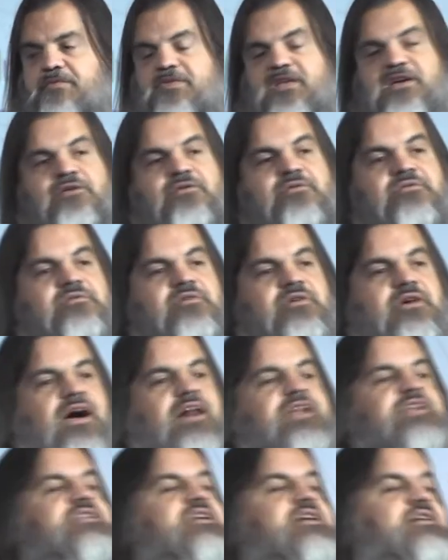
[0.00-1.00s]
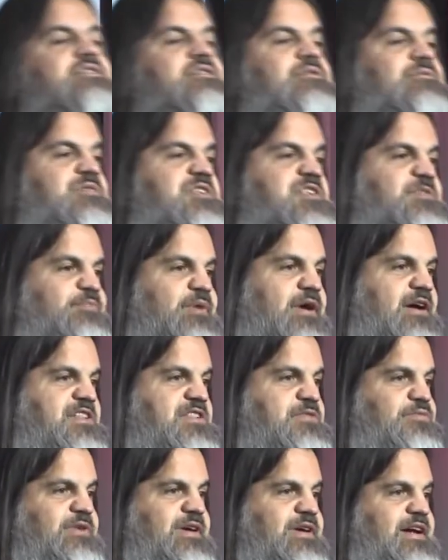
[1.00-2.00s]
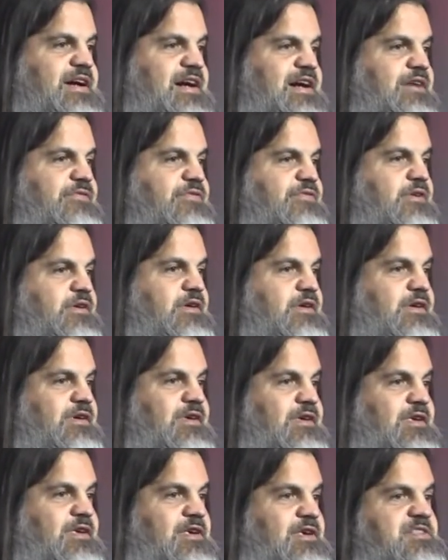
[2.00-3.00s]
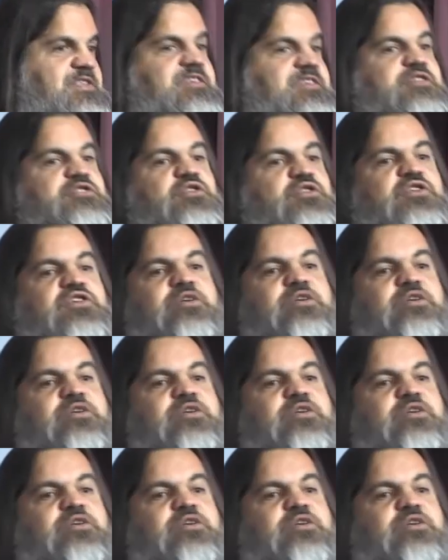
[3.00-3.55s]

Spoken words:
Now, another response we have is the digital